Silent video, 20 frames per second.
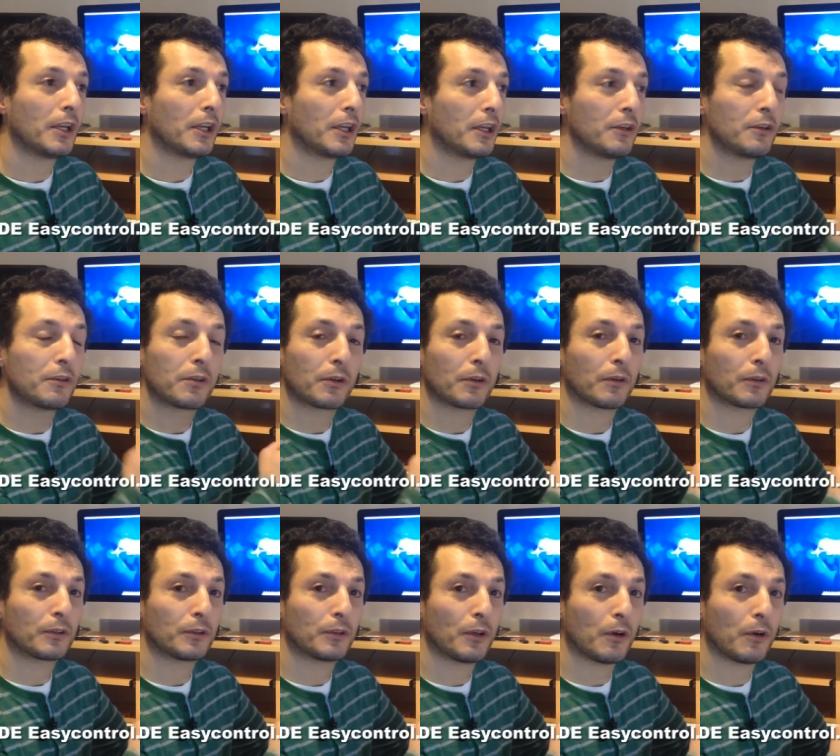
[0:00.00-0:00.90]
into
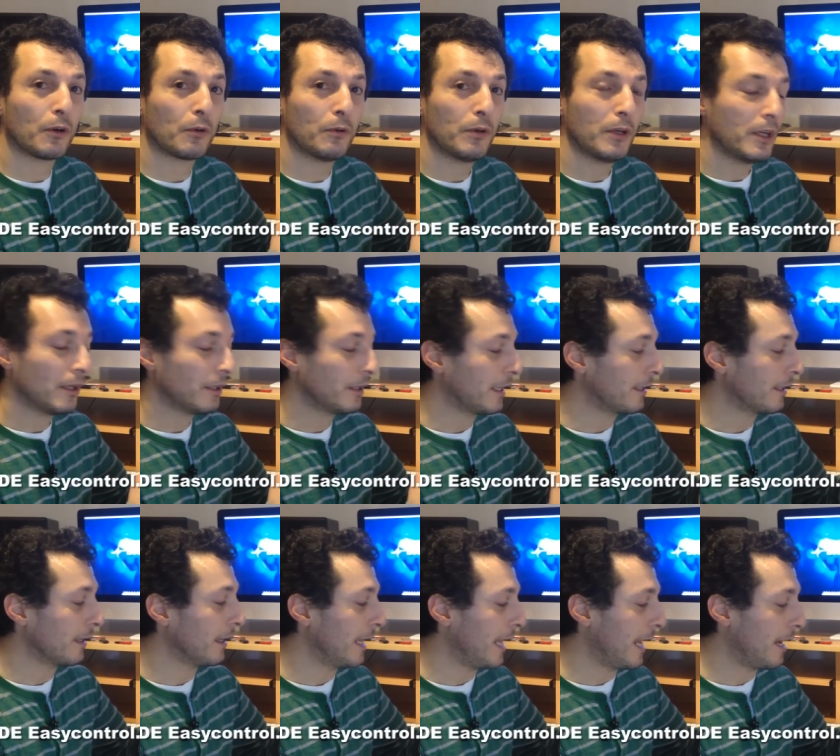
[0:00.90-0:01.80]
your DAW
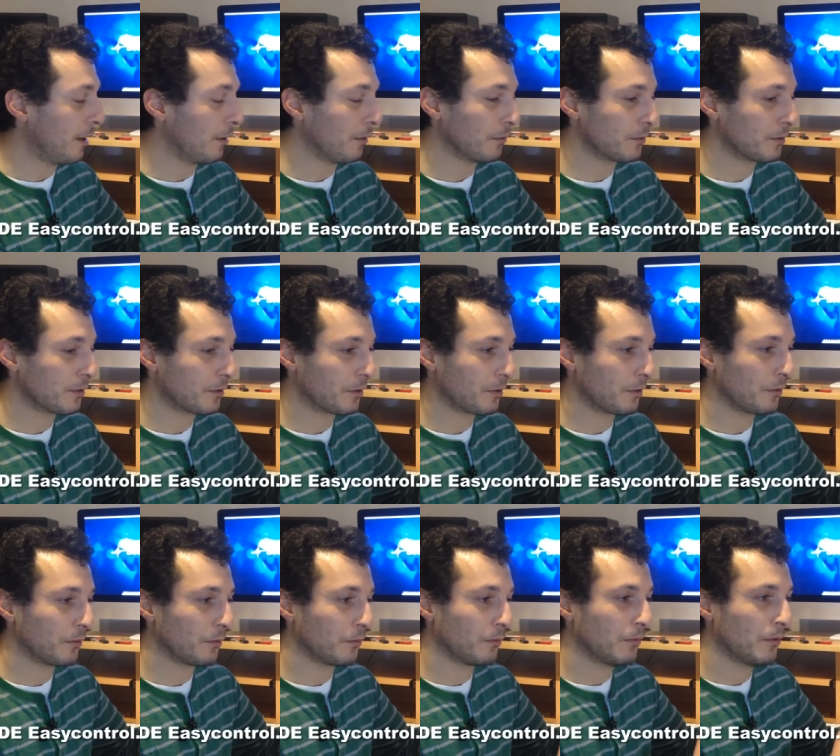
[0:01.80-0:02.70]
that allows
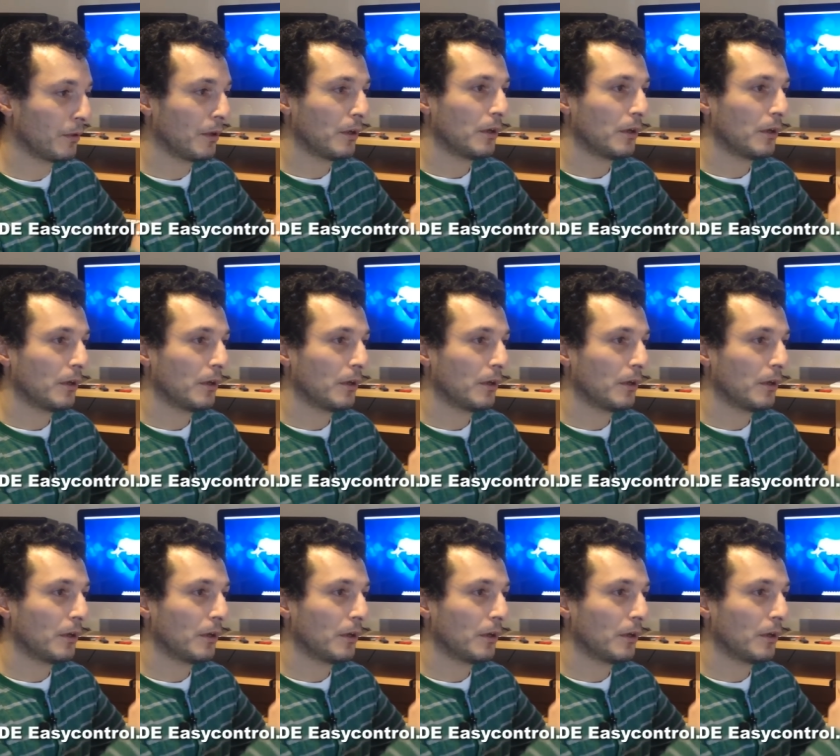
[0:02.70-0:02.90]
to